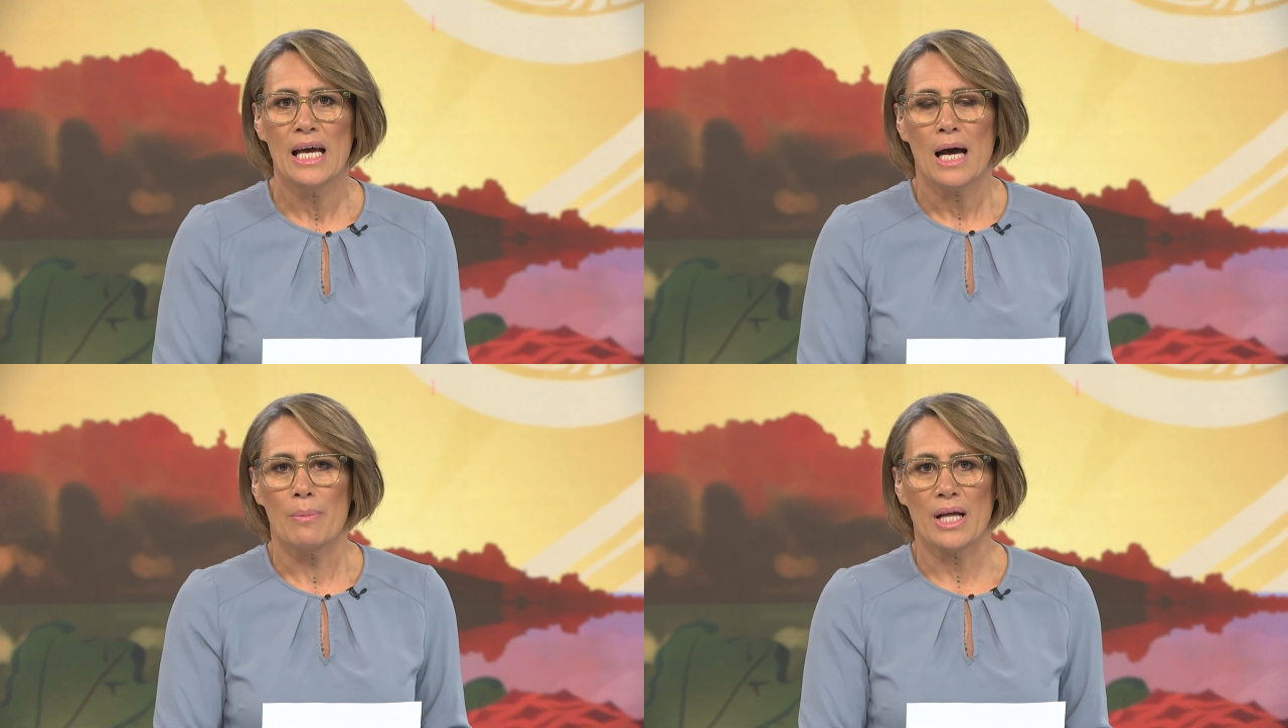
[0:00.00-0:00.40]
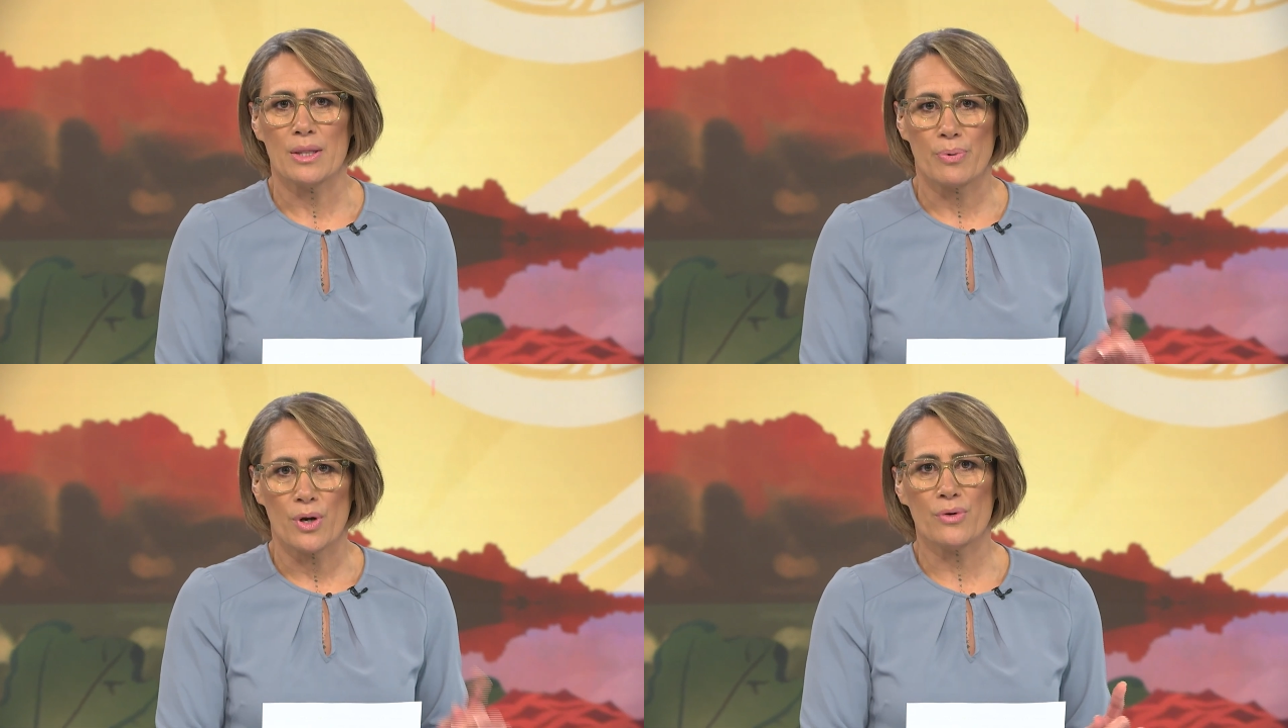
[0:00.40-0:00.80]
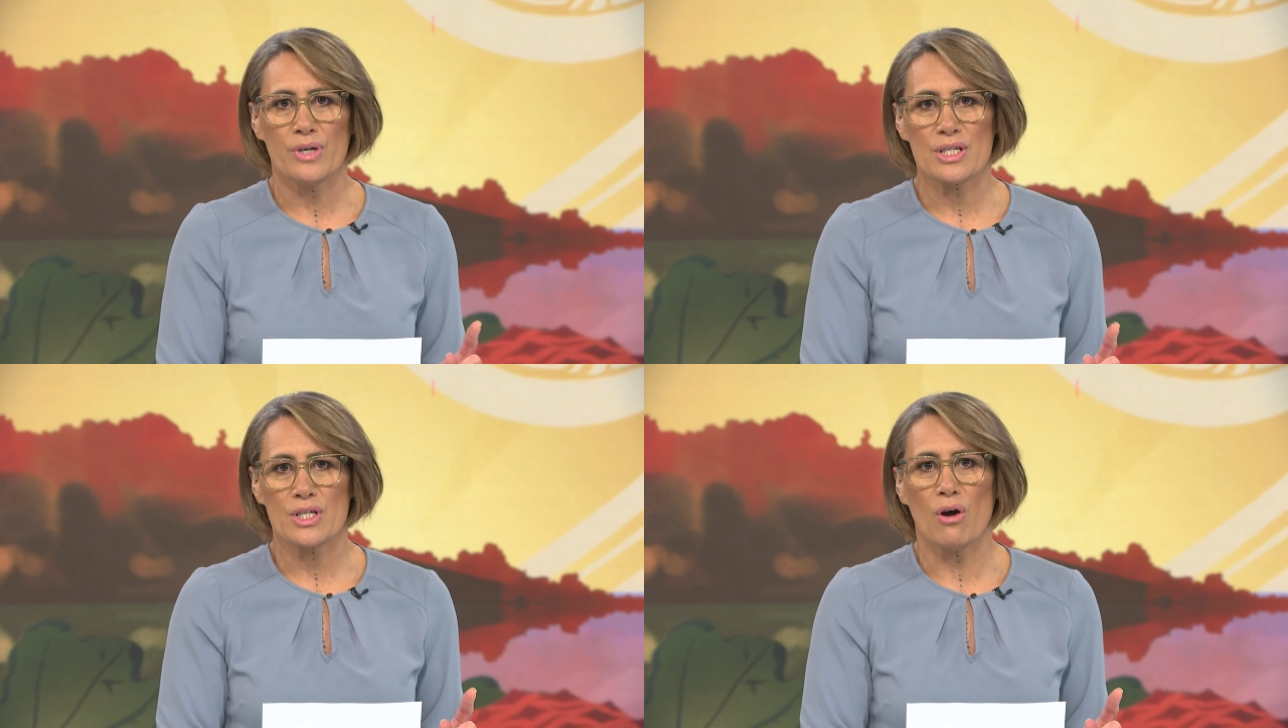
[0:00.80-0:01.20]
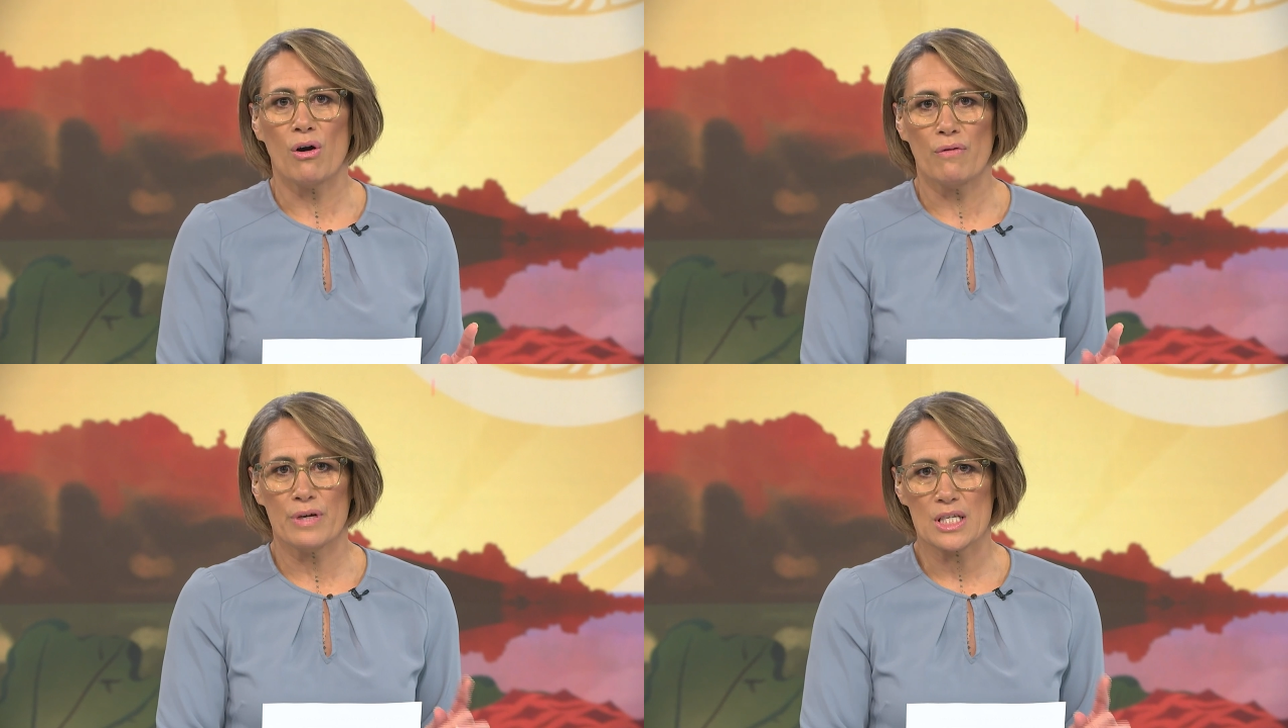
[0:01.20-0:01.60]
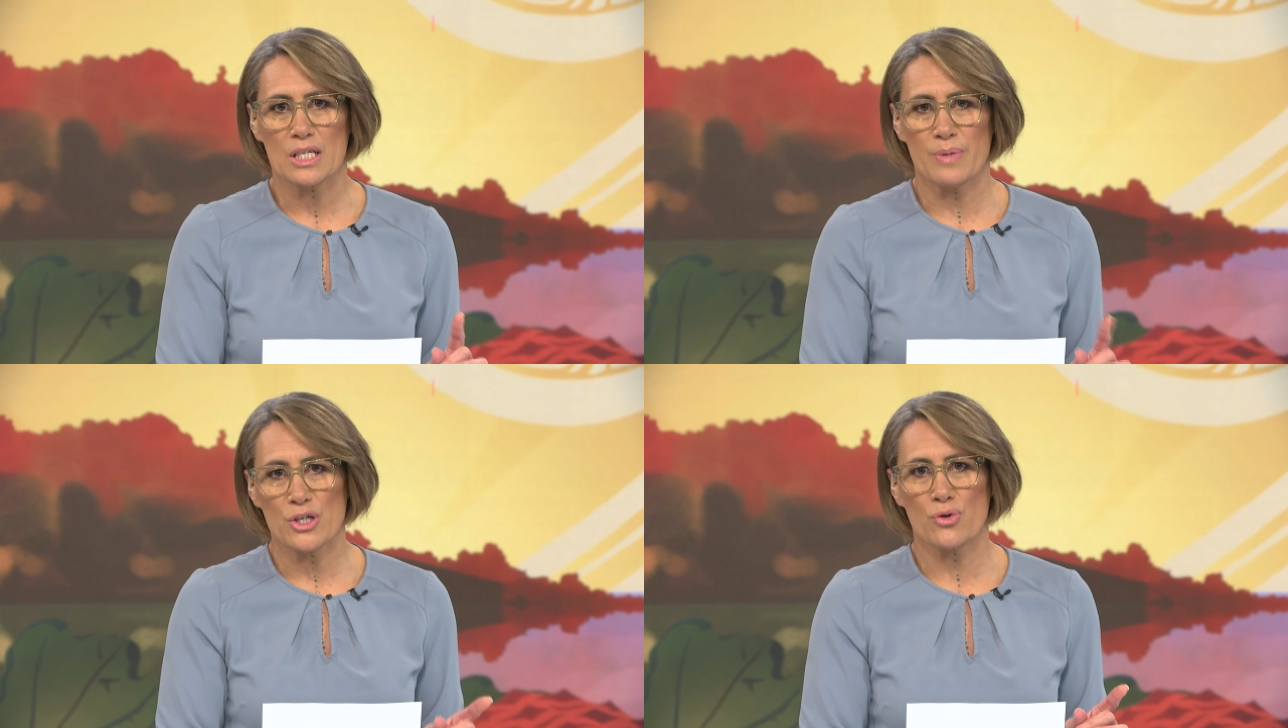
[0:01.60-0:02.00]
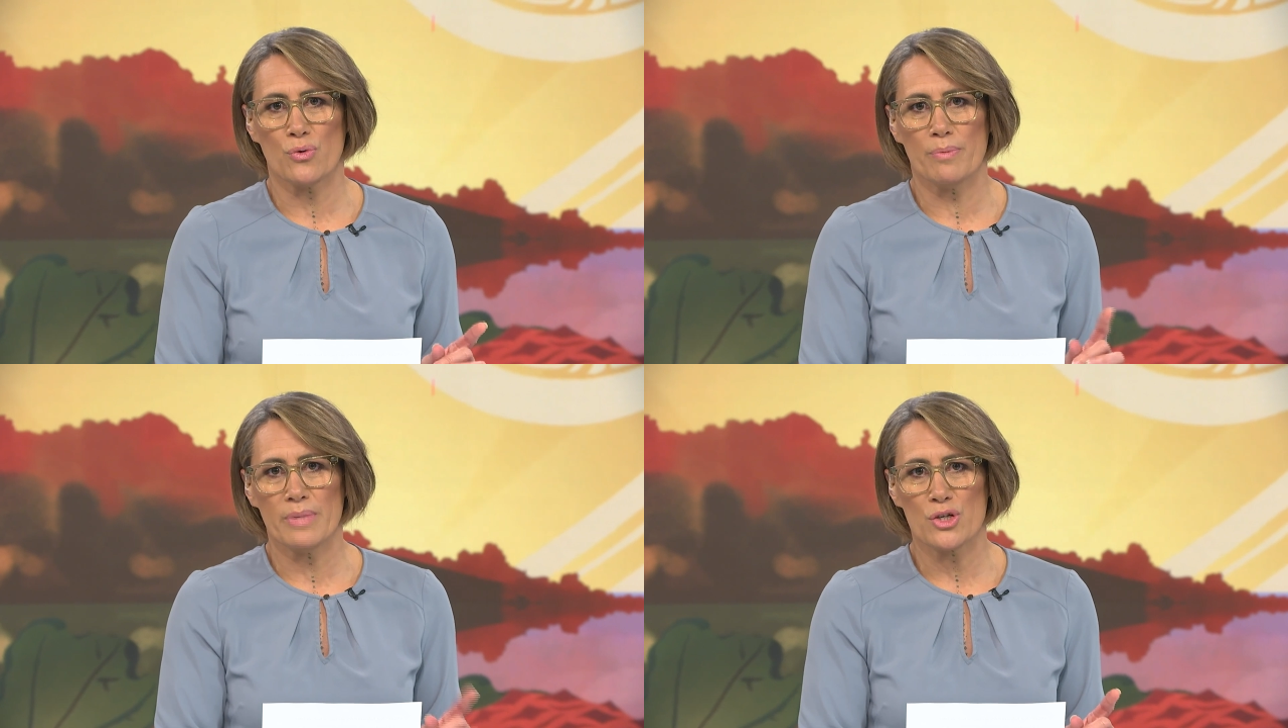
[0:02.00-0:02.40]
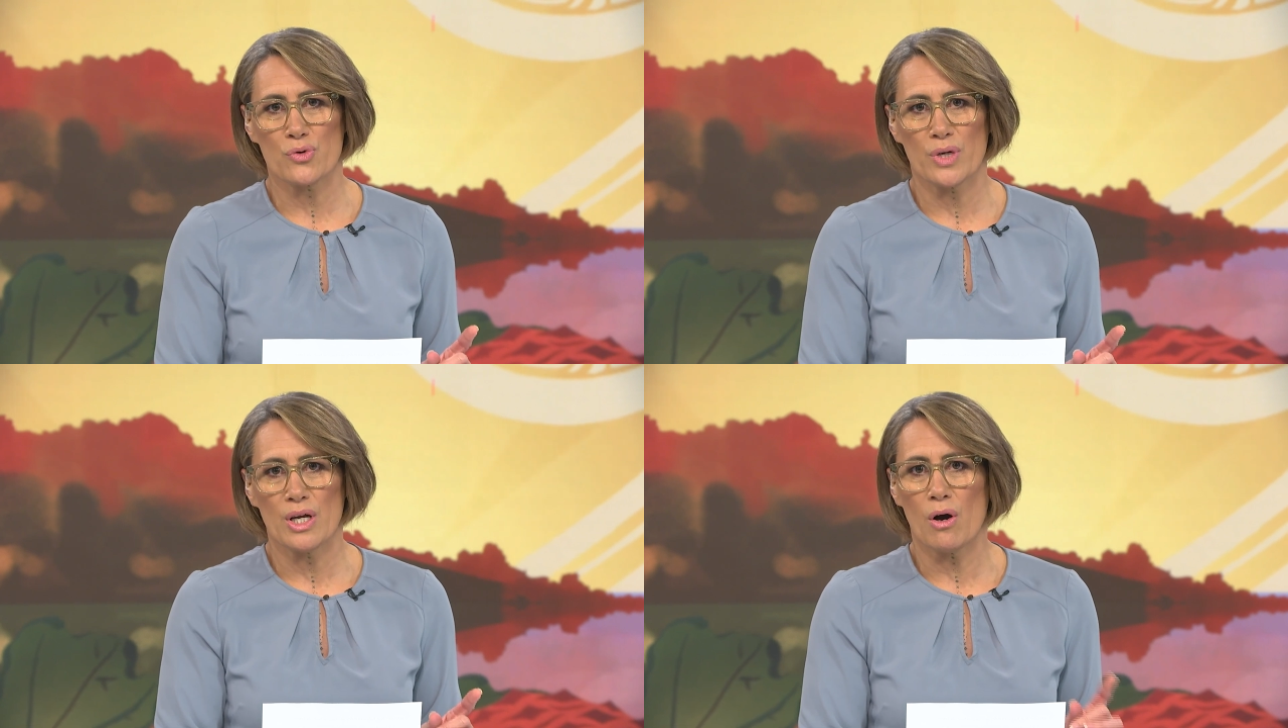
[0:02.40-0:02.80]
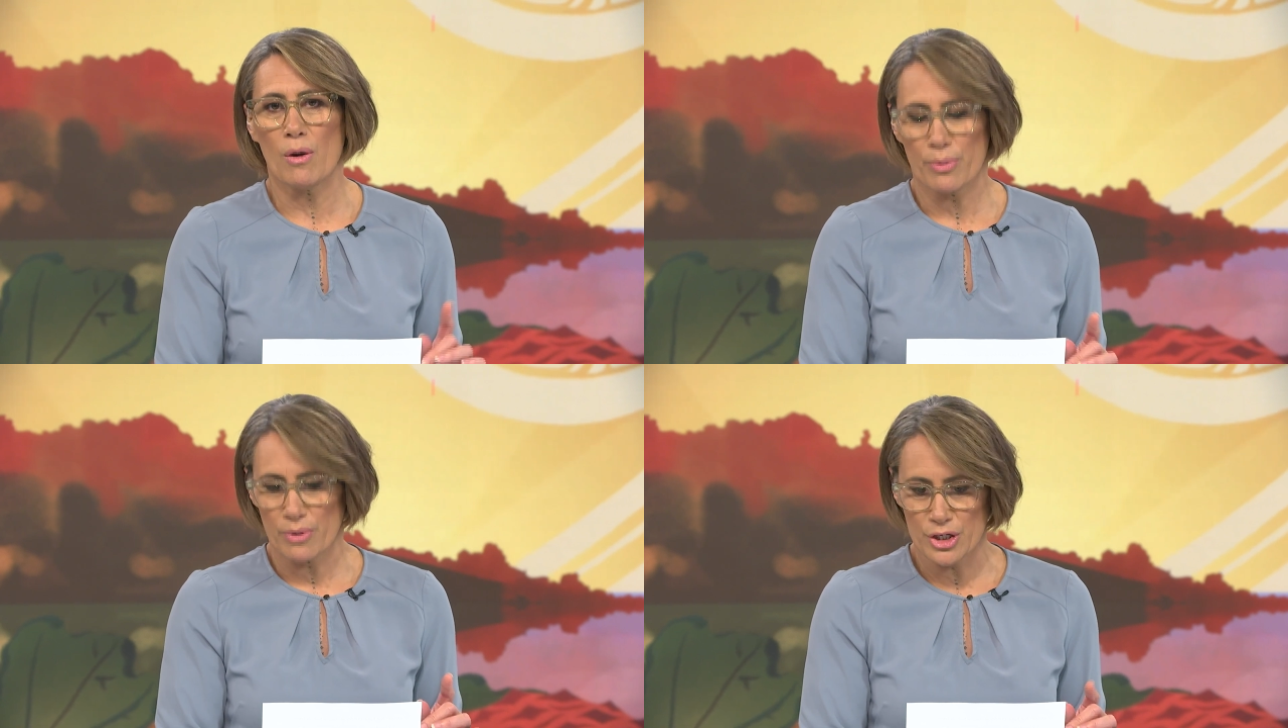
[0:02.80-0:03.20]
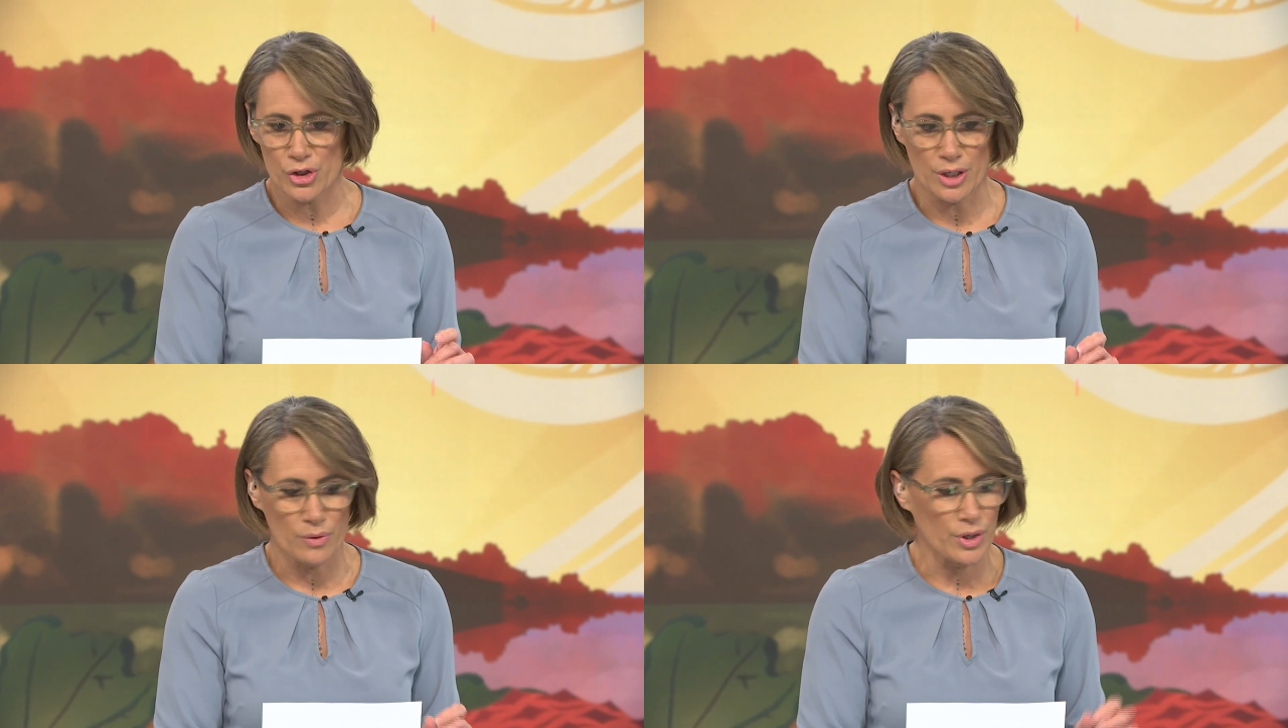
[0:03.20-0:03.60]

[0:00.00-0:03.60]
about the progress of his special military operation,